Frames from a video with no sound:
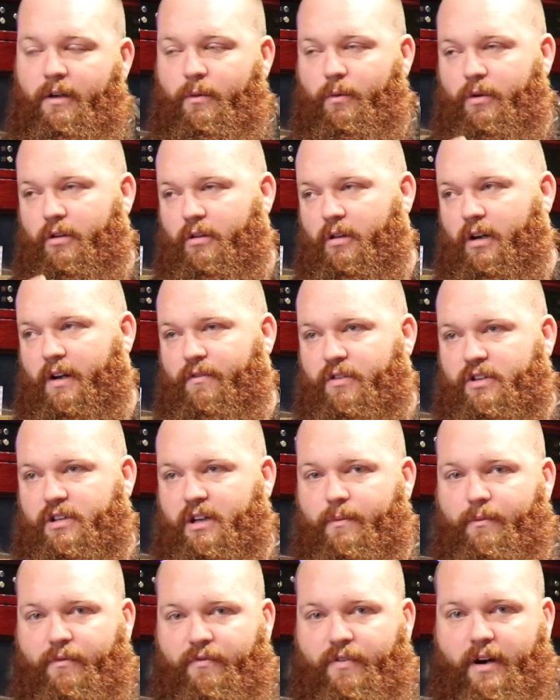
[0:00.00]
you're looking for
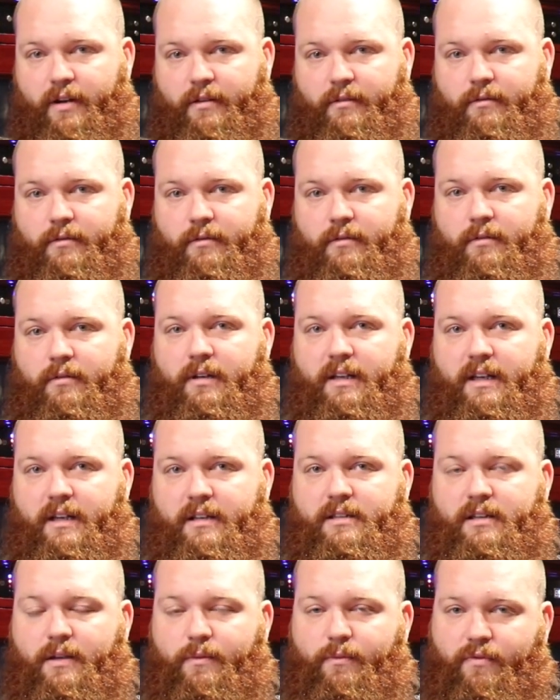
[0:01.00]
something fun,
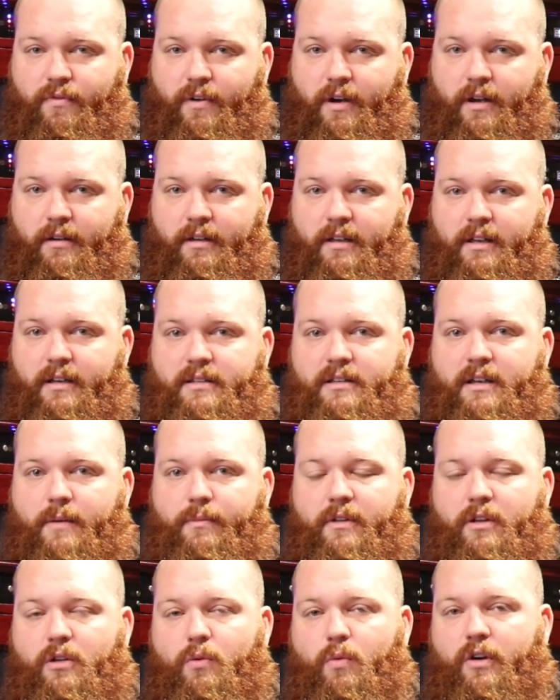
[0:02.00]
get something fun. Get
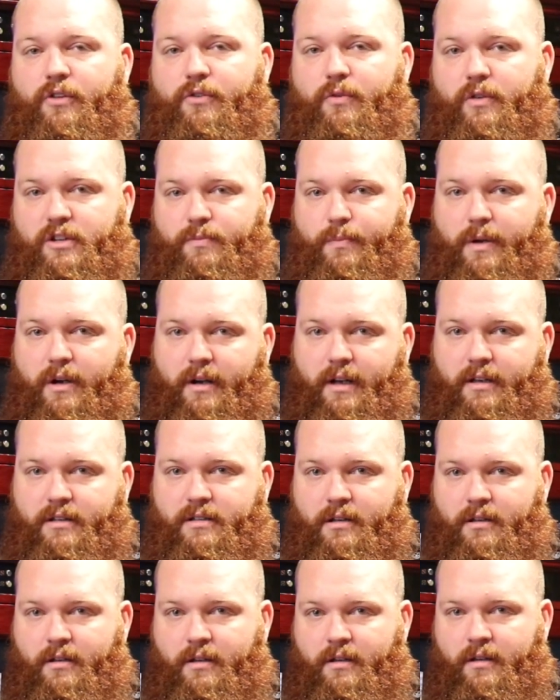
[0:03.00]
something that you want to
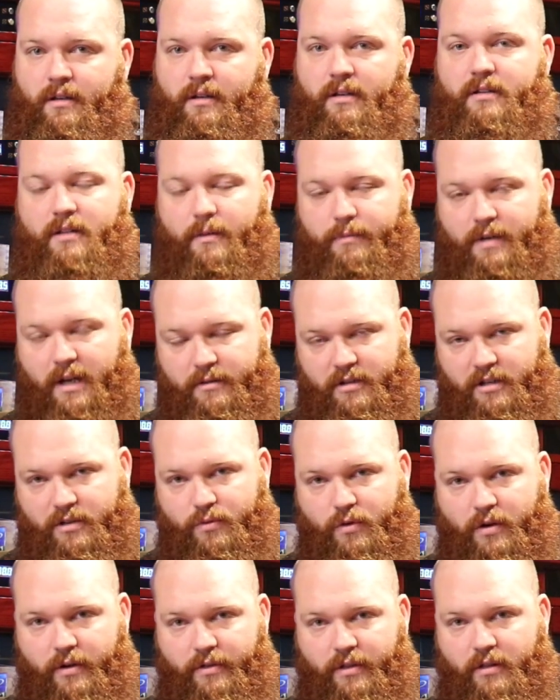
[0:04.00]
experience. Sometimes it's
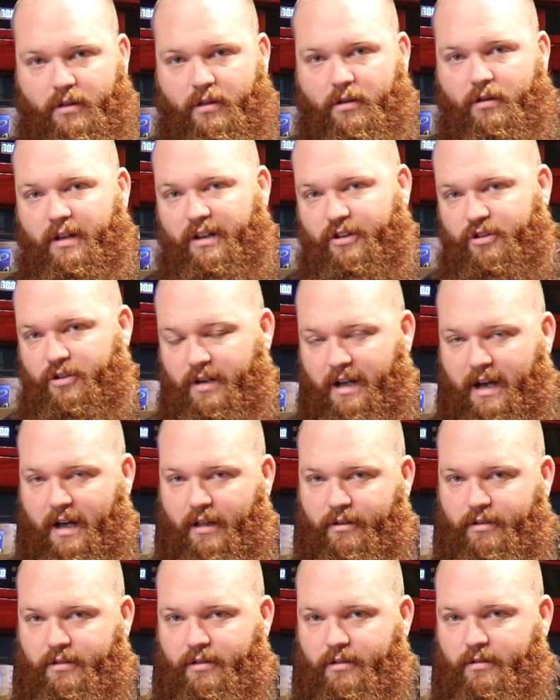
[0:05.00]
worth a little extra
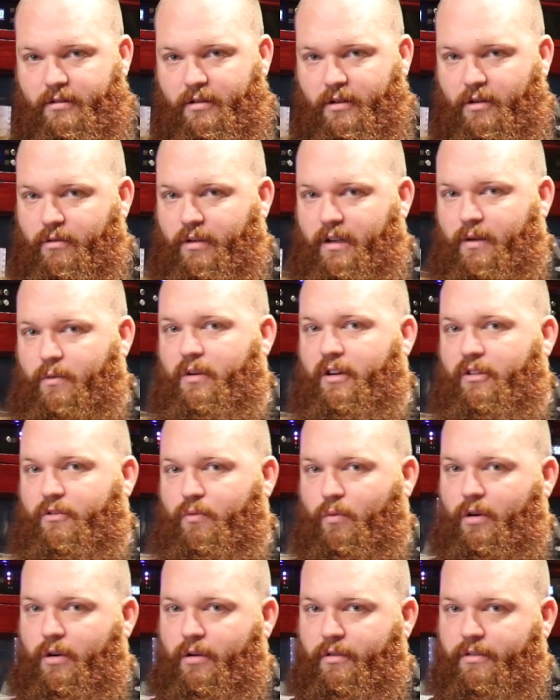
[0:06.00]
dollars to go get what it's
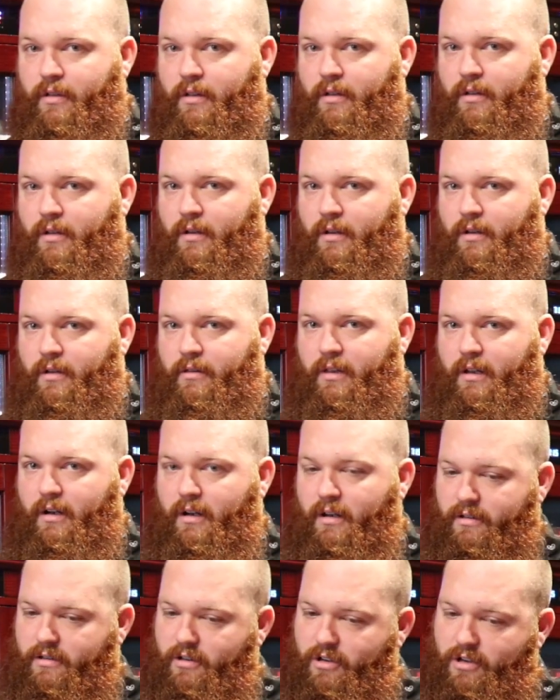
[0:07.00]
worth than
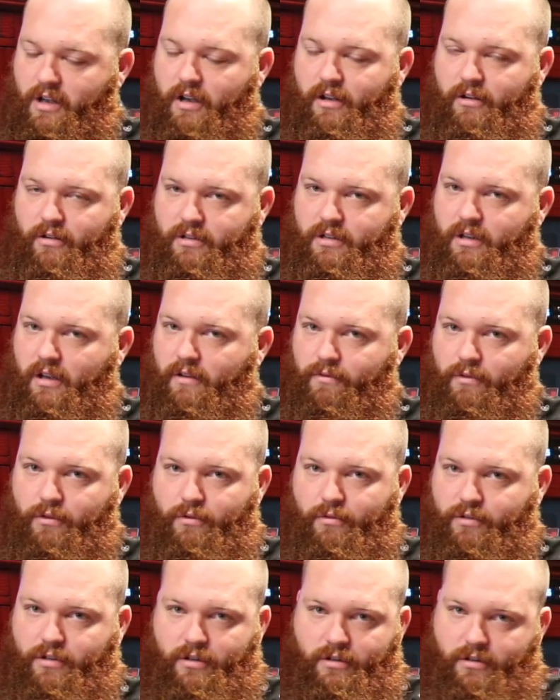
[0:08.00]
it is to cut yourself
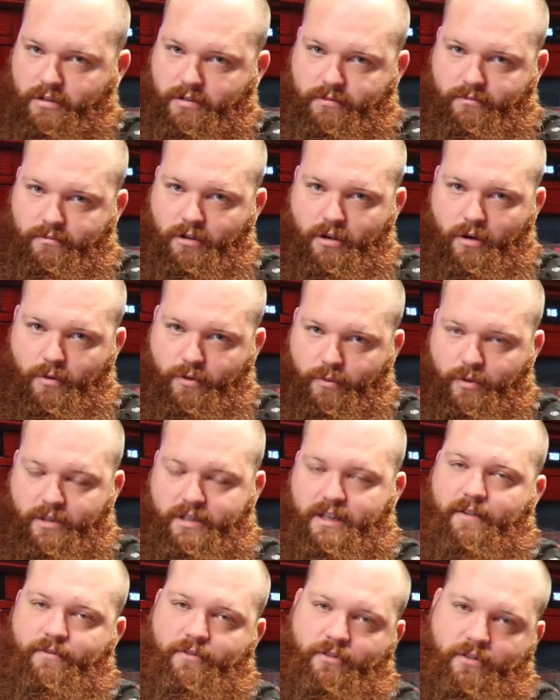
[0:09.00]
loose and just go with
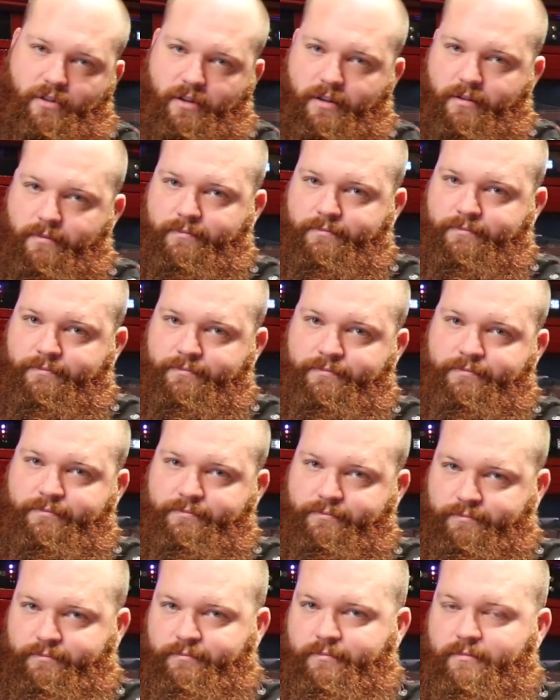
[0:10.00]
what's given to you.
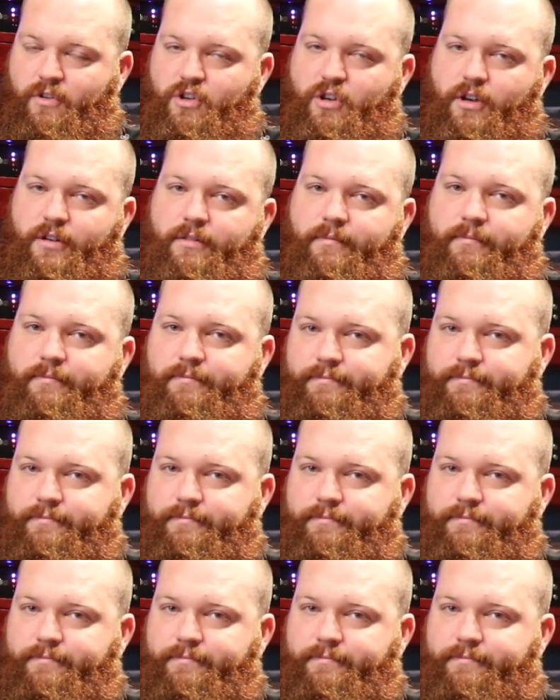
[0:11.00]
Cheers.